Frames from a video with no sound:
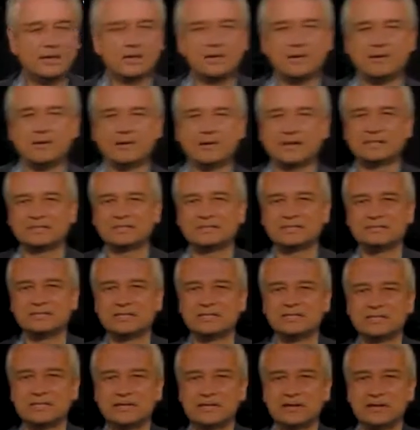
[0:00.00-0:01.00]
And now I get to
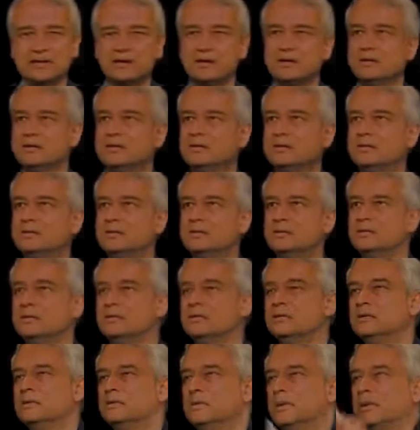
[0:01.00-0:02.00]
say ta-da,
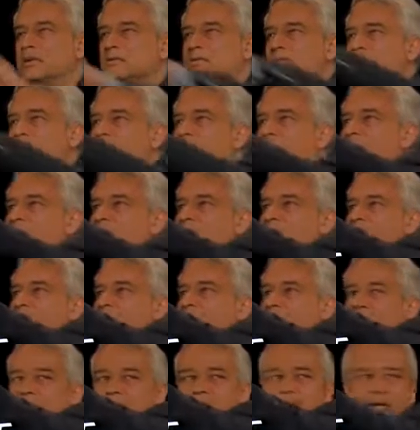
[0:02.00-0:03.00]
because I have
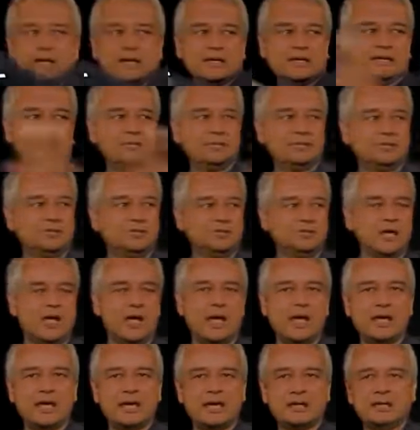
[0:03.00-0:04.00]
J
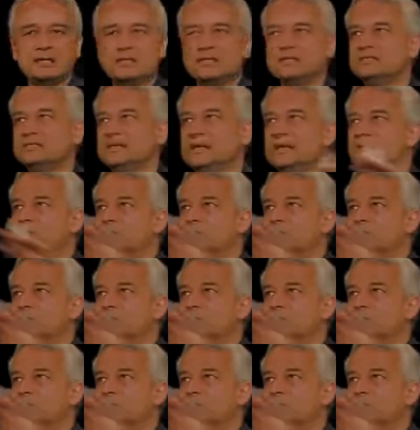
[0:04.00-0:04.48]
is